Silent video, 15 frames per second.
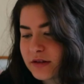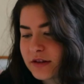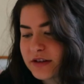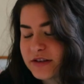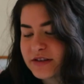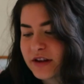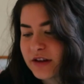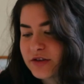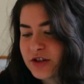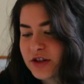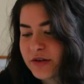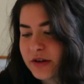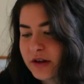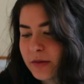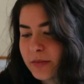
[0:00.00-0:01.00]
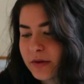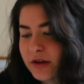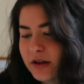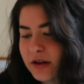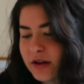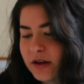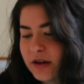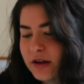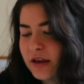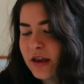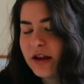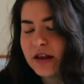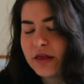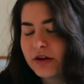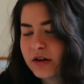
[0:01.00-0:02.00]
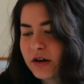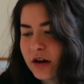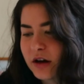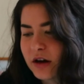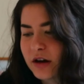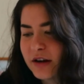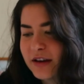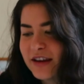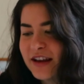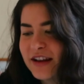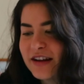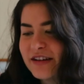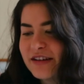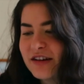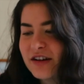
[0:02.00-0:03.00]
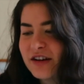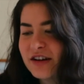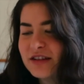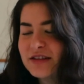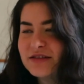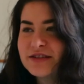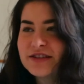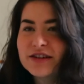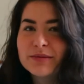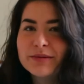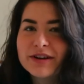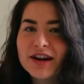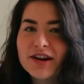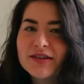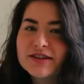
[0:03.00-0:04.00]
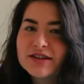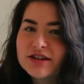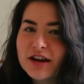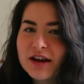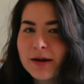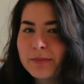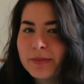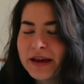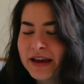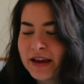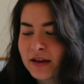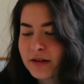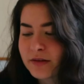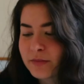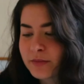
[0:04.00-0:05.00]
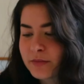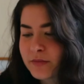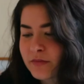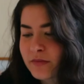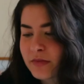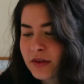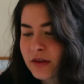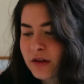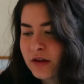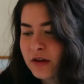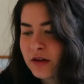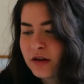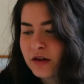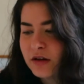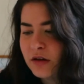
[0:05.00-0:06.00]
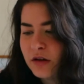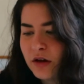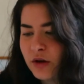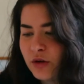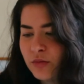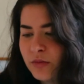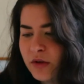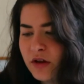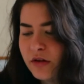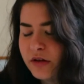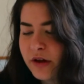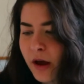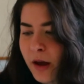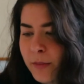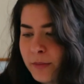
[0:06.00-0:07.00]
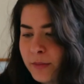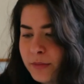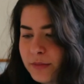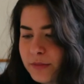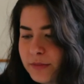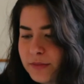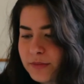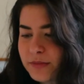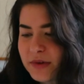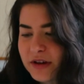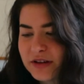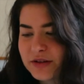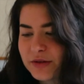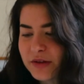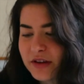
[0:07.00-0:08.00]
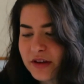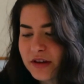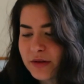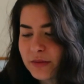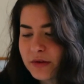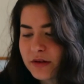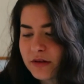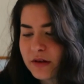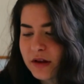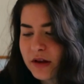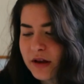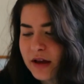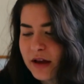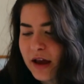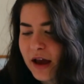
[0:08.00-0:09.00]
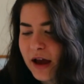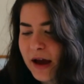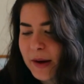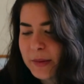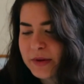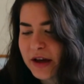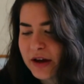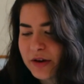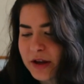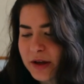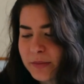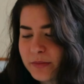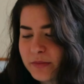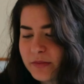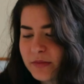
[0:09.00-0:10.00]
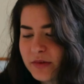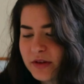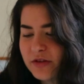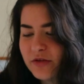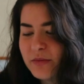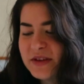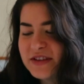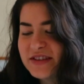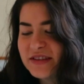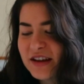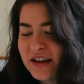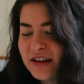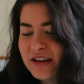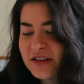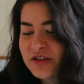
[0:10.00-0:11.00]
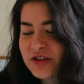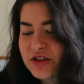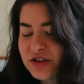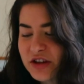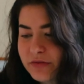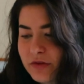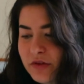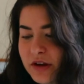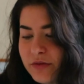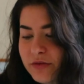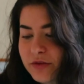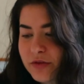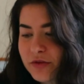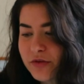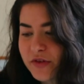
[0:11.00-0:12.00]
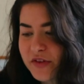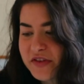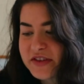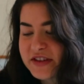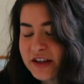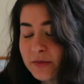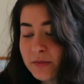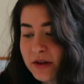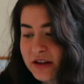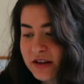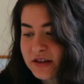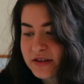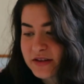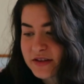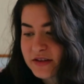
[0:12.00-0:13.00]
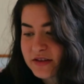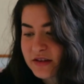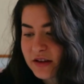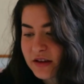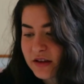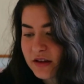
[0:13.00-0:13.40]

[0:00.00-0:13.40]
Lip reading: He's not showing up. Get in the car. Get in the car, loser. We're going shopping. No, he'll come. Don't think he will. I doubt it. You've been standing here shivering for 15 minutes.